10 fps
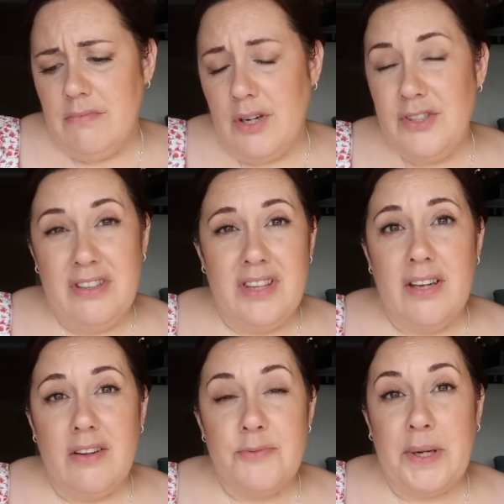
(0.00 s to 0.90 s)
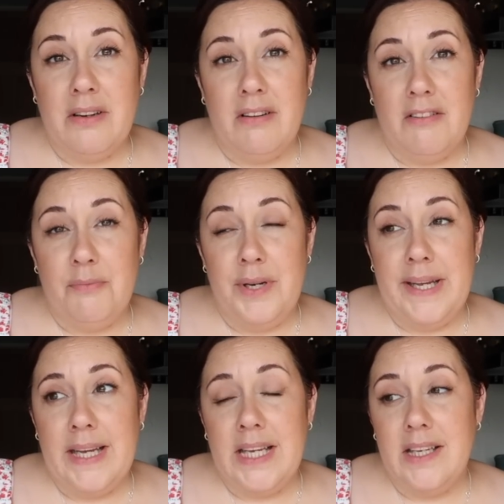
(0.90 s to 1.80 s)
I do think I spent a lot of
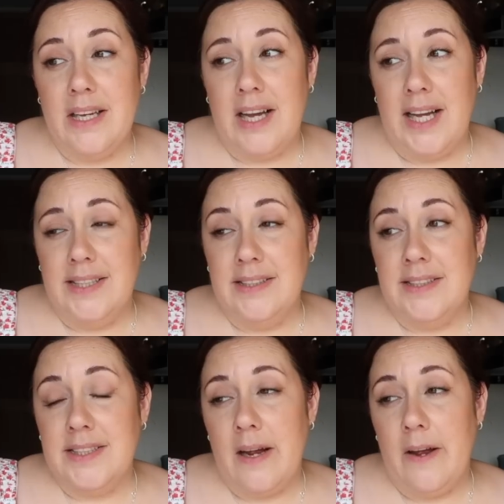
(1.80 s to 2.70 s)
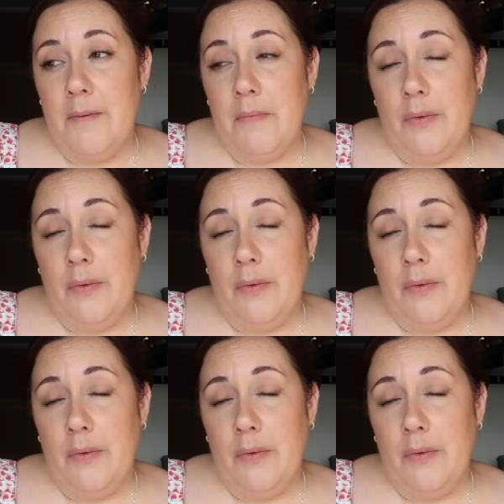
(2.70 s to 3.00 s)
money and um,